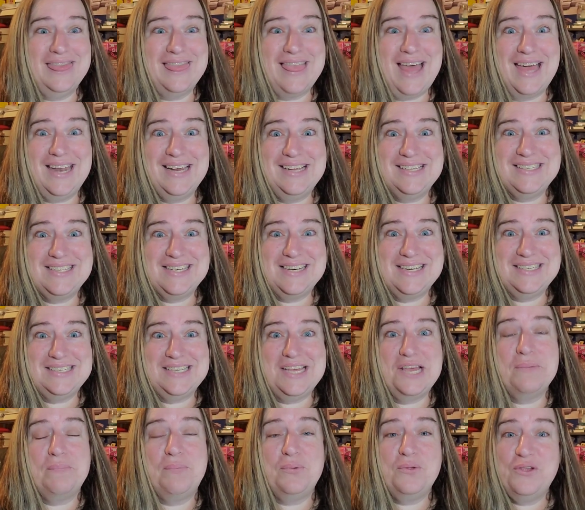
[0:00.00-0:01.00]
That is an
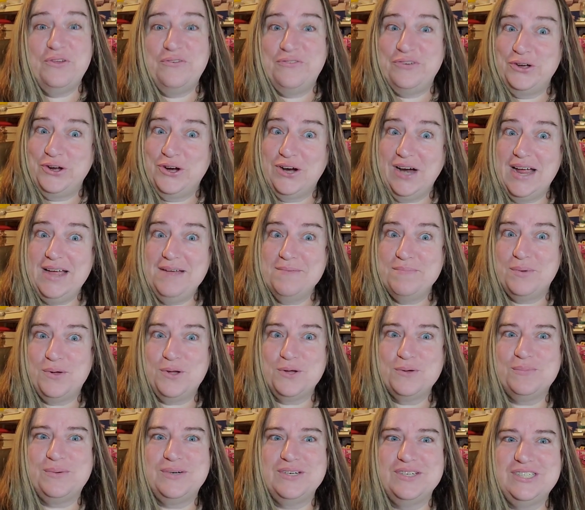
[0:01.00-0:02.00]
example of a great
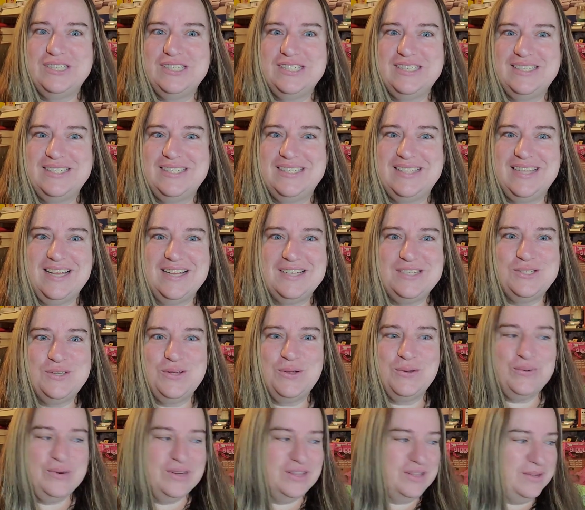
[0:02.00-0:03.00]
bulk purchase that
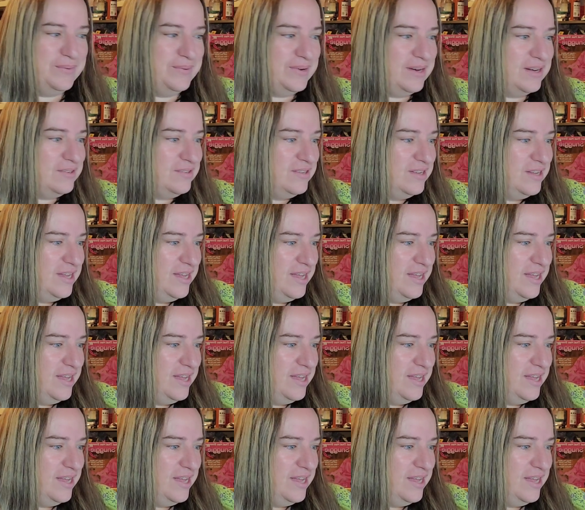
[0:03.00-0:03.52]
sold really well.